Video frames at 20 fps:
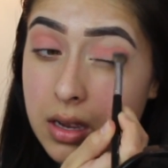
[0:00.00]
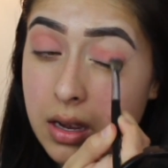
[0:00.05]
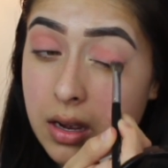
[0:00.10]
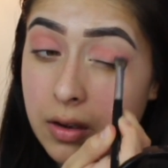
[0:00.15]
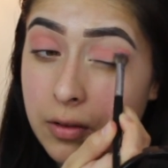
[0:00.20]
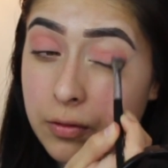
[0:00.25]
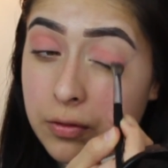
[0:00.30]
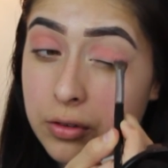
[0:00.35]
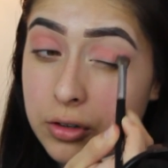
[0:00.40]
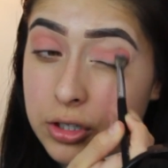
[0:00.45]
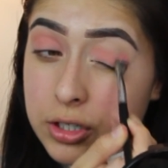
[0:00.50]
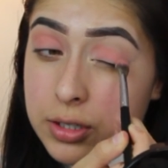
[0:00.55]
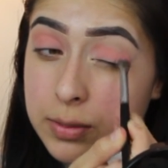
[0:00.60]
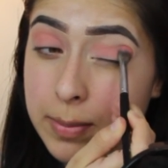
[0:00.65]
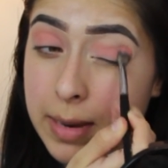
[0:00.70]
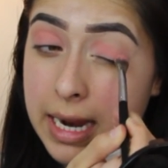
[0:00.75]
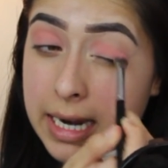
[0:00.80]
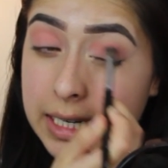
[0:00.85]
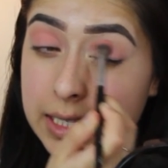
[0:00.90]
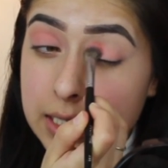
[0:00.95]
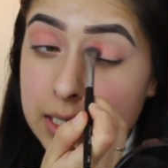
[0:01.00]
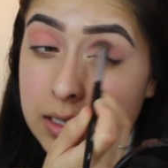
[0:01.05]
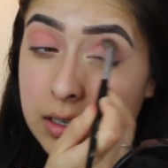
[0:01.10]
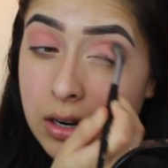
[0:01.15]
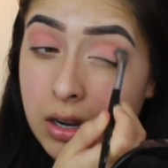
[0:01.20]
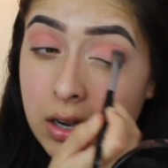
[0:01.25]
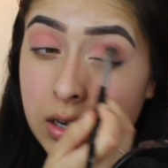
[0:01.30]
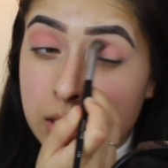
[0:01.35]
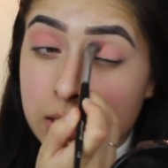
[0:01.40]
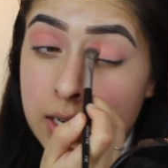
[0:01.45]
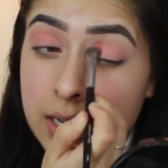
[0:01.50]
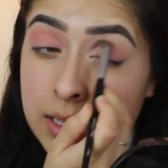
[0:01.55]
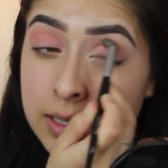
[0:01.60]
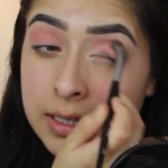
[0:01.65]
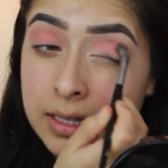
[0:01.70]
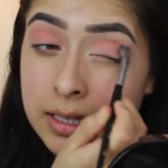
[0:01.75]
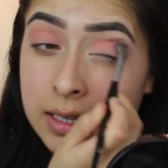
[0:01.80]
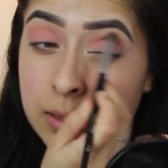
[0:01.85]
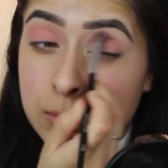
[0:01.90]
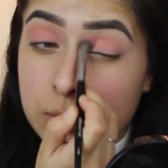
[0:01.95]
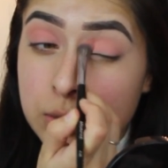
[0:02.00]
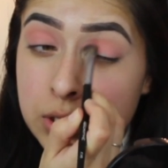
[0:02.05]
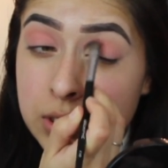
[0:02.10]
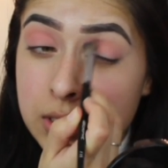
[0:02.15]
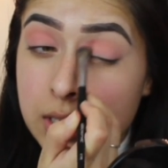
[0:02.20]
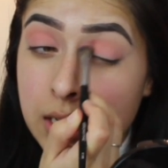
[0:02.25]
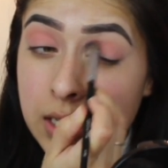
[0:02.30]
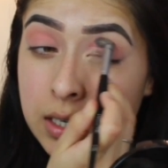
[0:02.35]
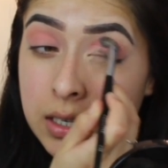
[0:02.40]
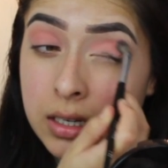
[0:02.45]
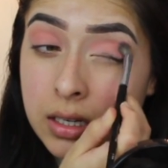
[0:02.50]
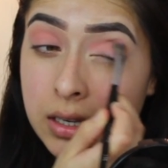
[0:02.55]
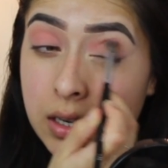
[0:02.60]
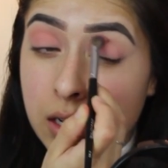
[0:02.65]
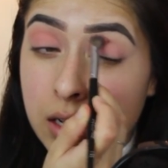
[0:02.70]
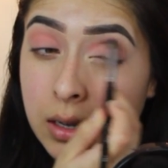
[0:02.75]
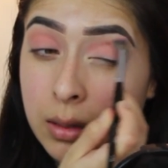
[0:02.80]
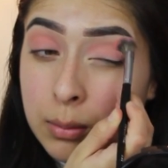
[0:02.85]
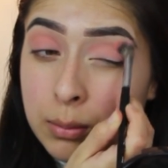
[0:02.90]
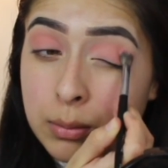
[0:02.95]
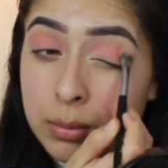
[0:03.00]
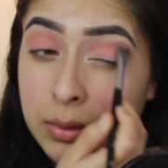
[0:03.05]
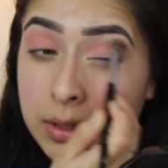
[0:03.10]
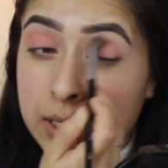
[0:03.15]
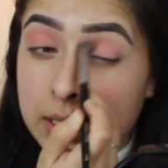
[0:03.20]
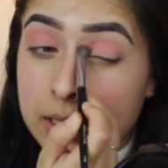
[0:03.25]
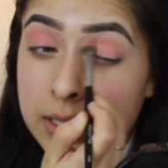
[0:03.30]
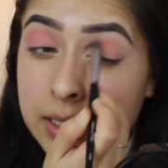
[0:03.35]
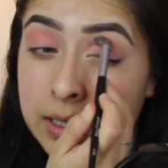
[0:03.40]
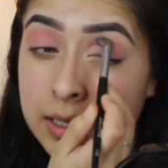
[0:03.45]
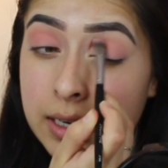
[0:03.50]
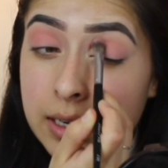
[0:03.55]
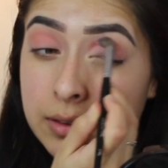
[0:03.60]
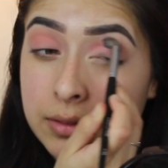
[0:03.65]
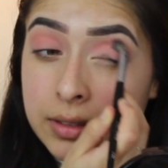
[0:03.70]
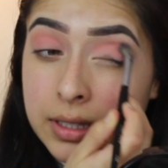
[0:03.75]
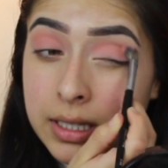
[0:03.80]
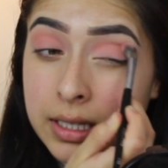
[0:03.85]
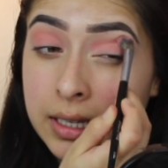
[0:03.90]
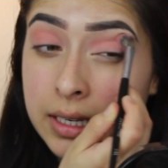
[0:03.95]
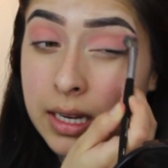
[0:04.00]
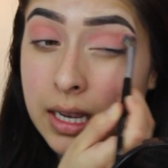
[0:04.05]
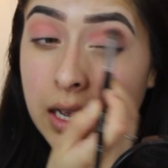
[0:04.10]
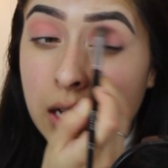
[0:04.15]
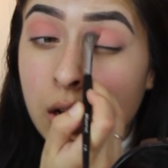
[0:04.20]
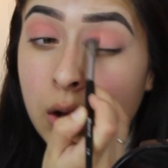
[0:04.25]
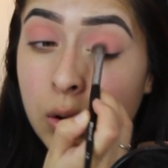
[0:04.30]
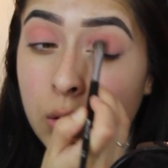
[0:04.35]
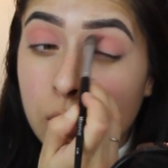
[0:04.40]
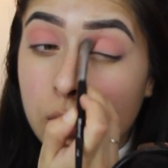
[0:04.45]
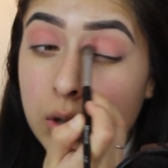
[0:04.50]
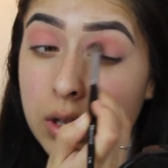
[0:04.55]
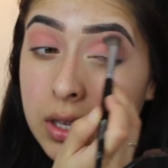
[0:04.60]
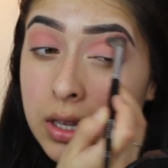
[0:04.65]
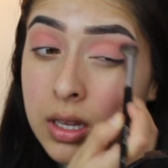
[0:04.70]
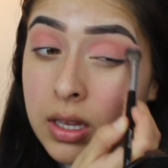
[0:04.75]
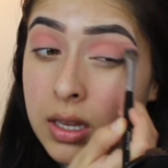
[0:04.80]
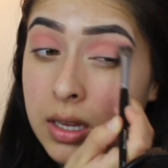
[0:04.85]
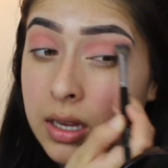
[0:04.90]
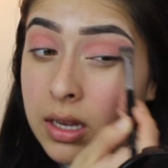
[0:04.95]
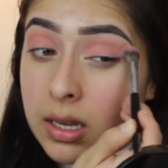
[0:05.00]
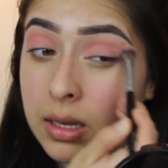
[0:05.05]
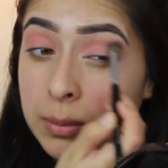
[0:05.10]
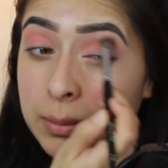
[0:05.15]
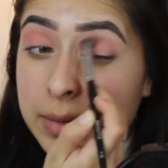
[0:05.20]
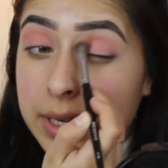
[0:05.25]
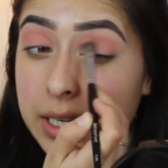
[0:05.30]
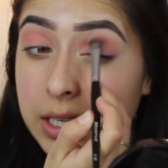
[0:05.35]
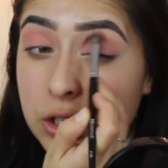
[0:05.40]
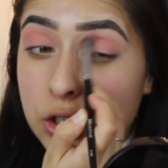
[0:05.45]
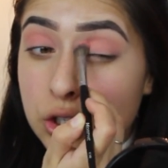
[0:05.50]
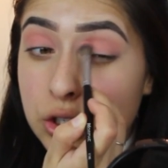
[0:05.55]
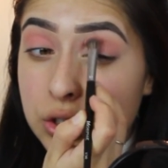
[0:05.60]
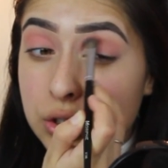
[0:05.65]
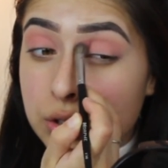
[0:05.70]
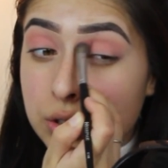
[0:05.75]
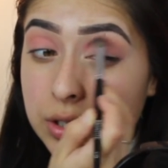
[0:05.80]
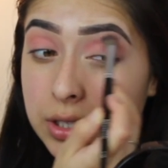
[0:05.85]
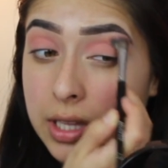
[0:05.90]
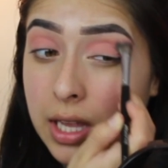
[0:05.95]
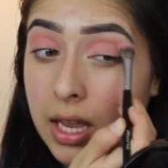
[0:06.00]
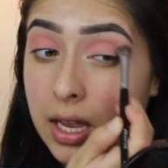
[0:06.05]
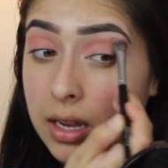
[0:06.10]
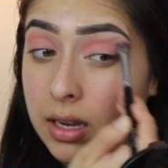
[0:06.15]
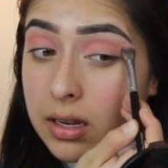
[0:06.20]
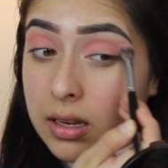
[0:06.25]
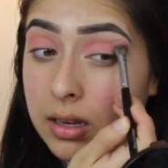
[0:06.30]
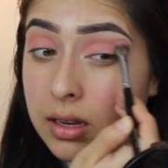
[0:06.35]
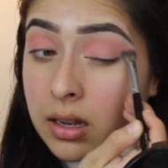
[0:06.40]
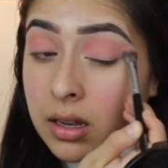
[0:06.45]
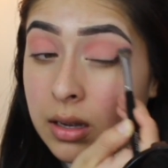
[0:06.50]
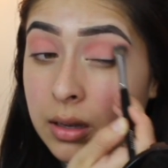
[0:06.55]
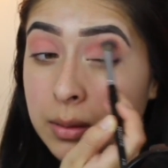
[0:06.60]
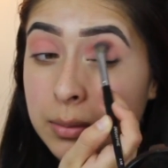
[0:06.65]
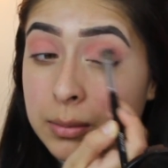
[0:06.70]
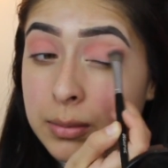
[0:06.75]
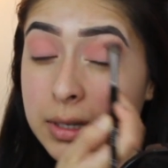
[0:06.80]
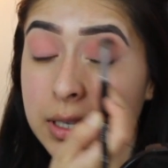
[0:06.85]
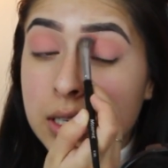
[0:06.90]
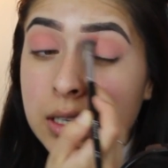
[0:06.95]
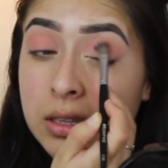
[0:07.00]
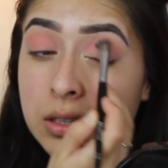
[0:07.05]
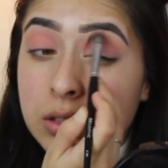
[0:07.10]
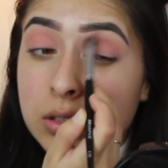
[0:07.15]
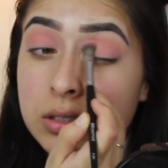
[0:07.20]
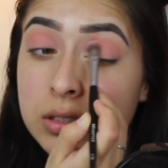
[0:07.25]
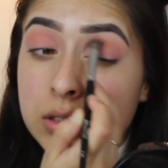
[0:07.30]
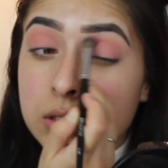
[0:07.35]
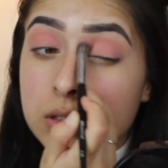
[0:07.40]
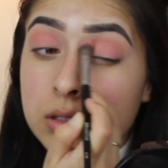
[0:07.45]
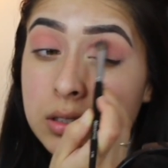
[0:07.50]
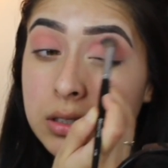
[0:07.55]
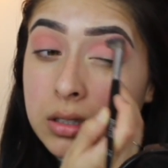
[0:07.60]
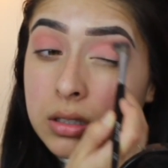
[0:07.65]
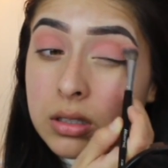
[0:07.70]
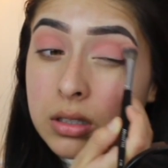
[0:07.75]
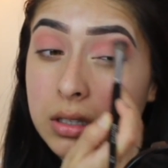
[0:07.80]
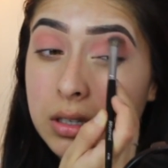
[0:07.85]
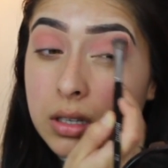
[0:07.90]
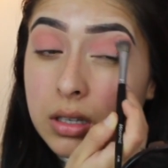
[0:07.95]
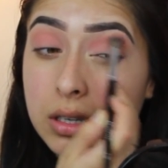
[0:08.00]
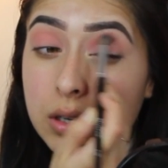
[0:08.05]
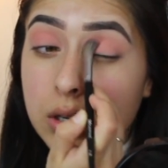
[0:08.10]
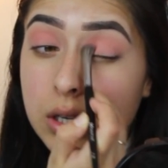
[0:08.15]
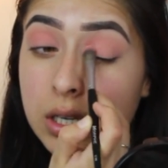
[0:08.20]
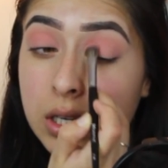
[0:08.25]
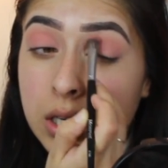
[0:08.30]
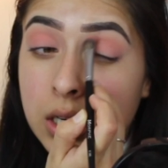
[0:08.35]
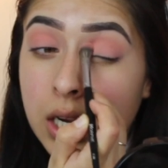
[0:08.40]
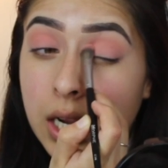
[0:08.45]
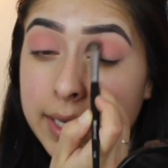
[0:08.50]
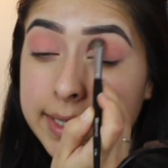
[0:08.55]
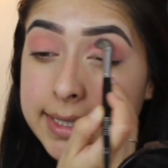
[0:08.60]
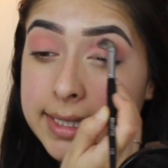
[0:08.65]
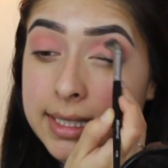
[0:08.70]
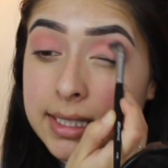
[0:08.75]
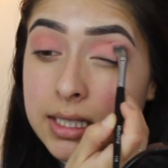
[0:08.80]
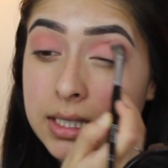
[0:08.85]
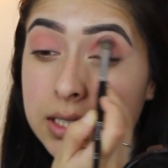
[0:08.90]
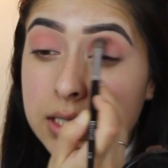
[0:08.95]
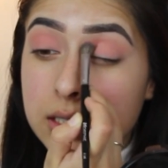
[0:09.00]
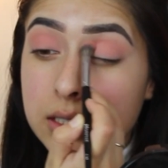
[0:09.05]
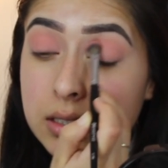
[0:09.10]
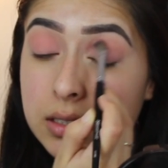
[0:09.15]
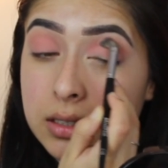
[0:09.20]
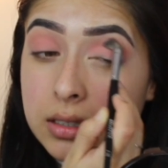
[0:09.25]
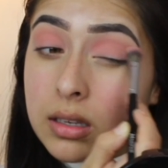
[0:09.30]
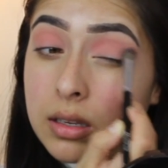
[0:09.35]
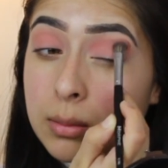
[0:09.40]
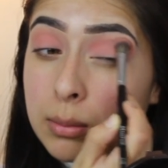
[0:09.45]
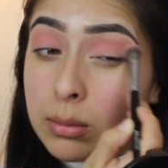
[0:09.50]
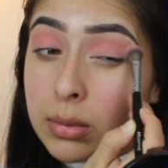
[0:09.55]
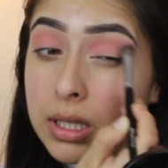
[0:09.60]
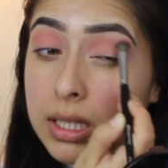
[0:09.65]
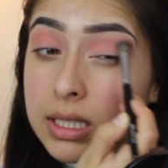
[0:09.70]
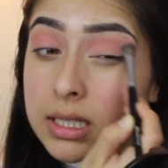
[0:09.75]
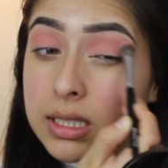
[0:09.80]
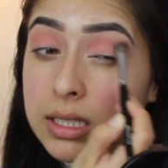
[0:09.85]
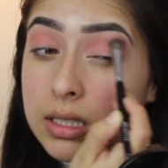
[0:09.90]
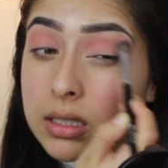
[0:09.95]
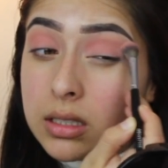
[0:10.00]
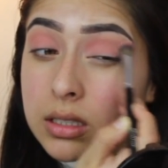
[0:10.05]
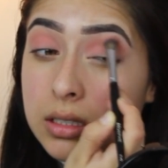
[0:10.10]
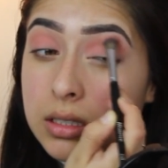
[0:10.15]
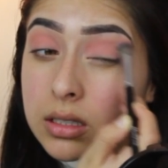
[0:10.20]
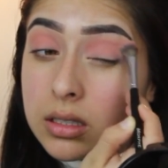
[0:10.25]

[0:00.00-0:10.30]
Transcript: I'm first packing it on, and then I'm just kind of blending everything out and making sure that it looks nice and blended.